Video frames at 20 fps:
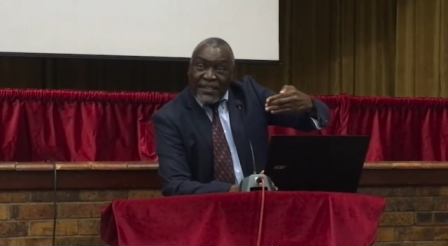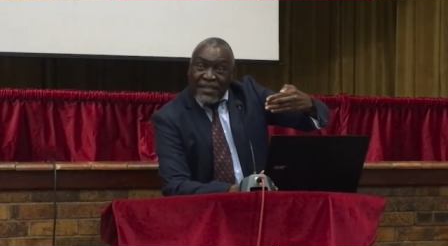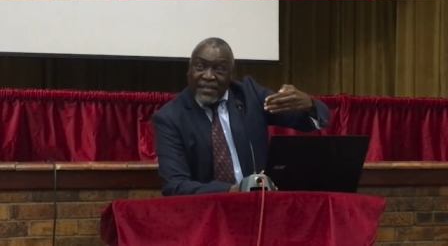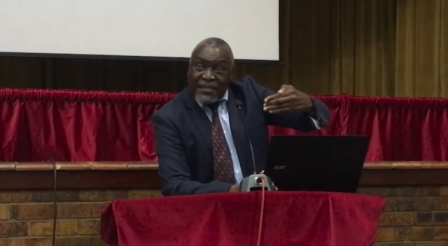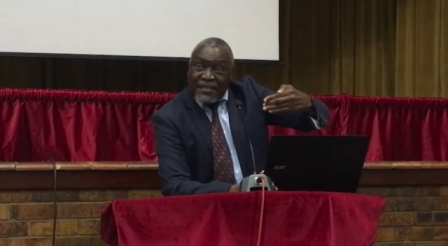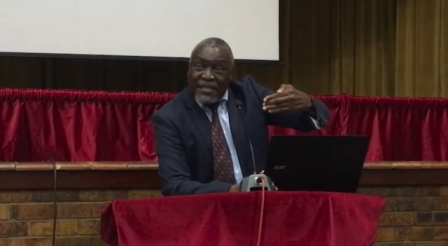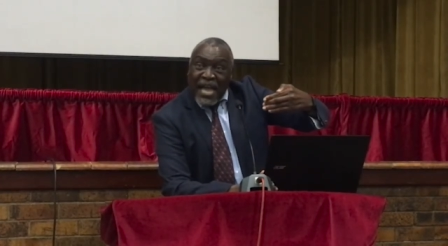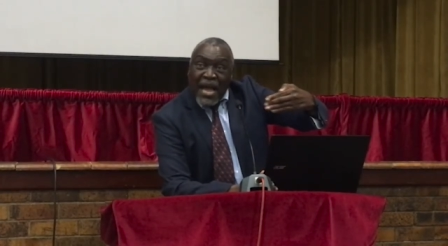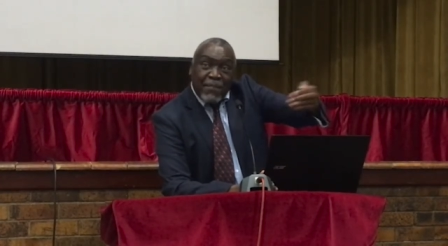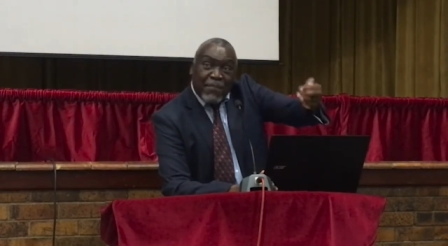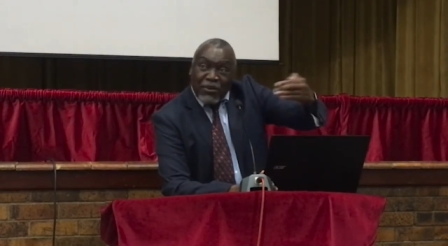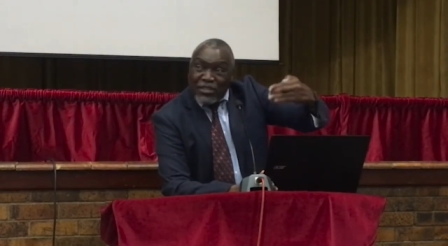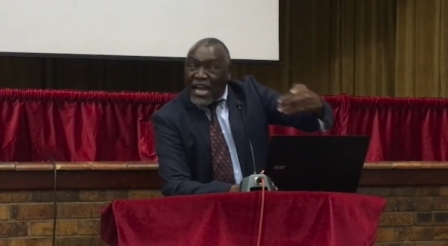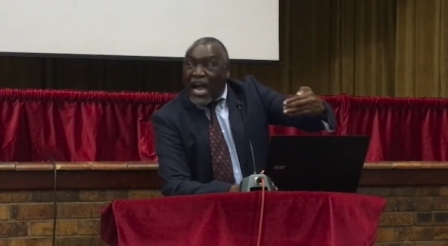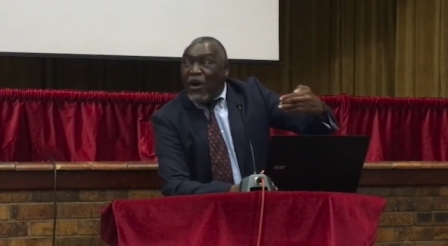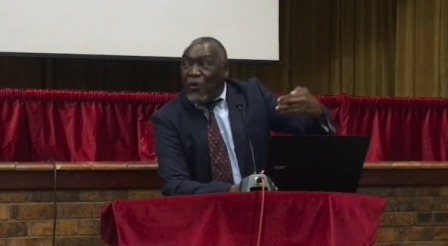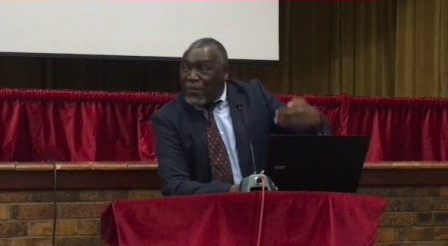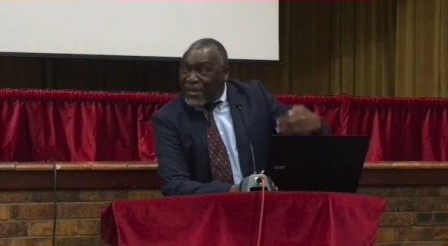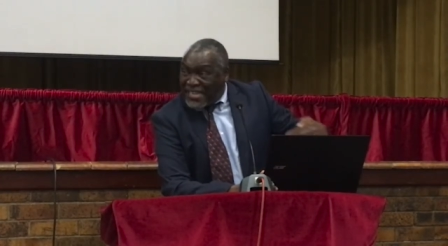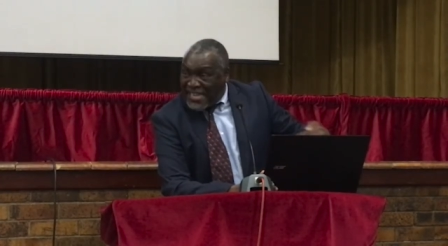uh,
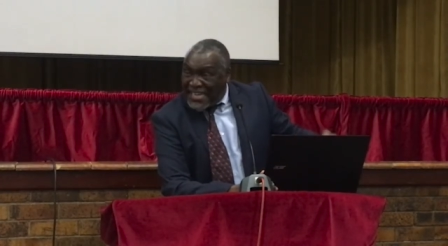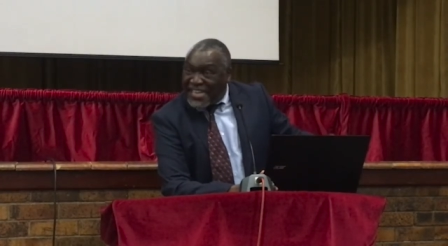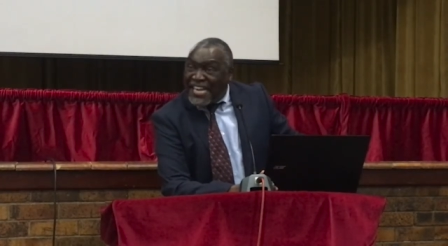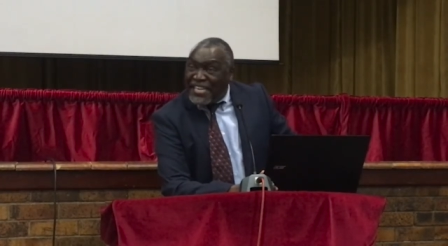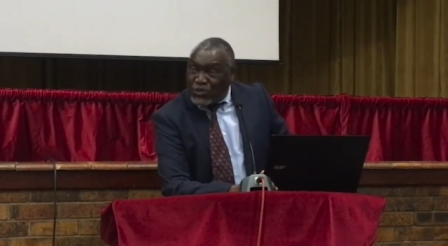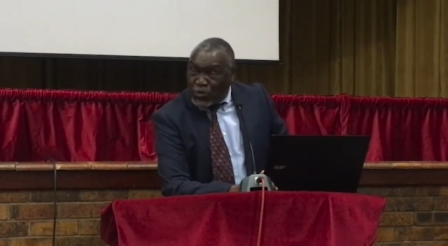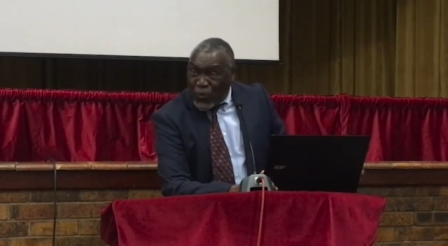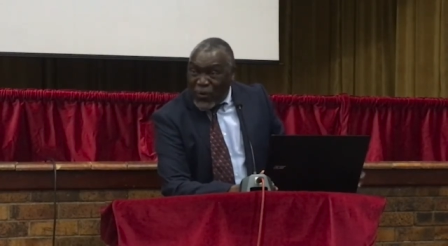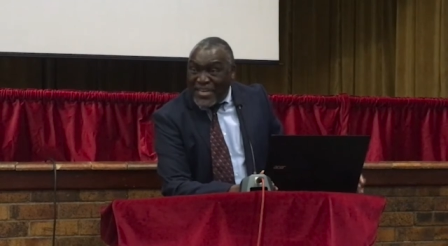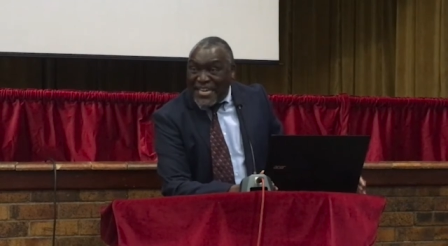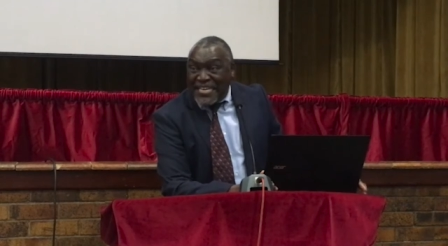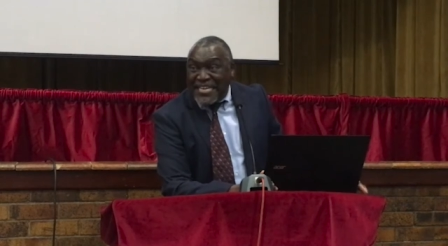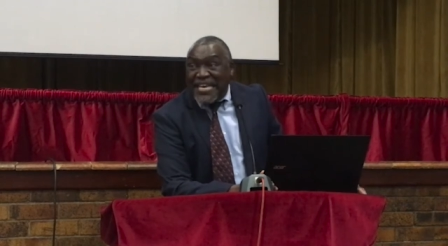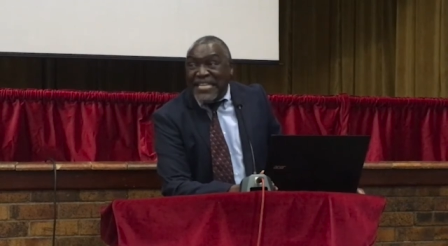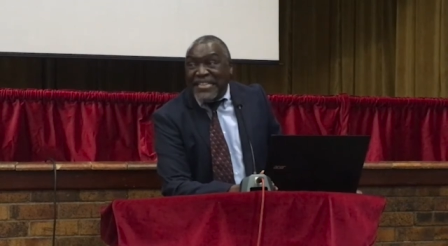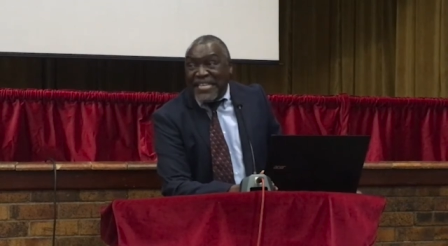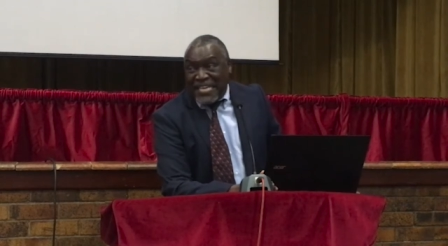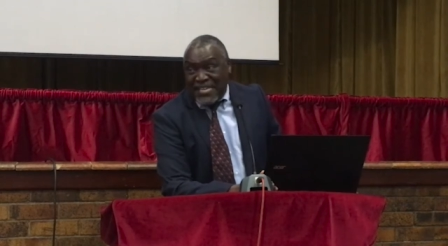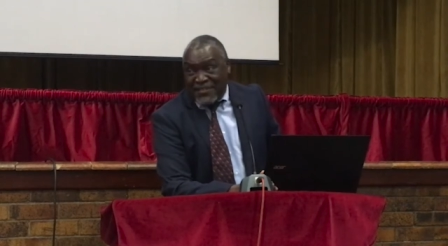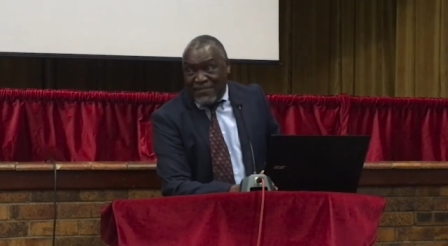they're about how we relate to
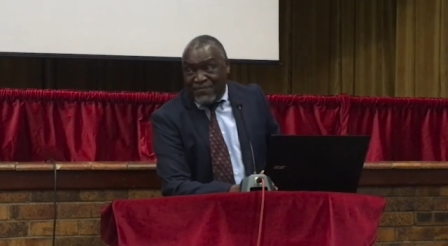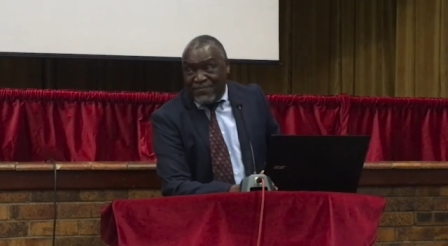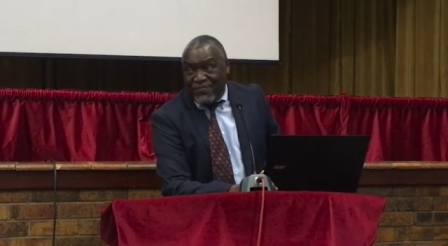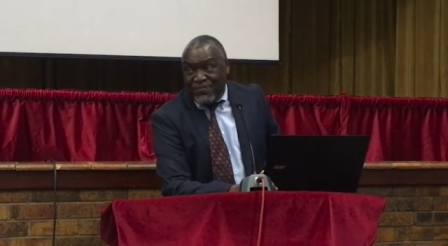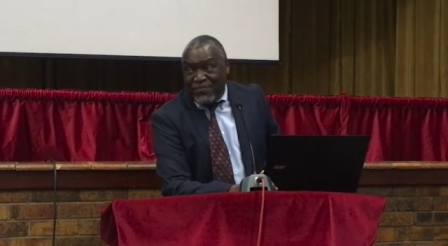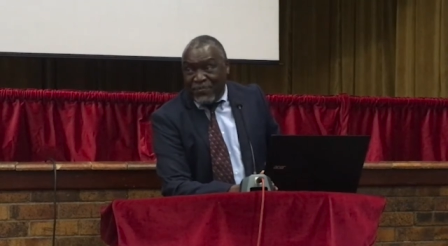one another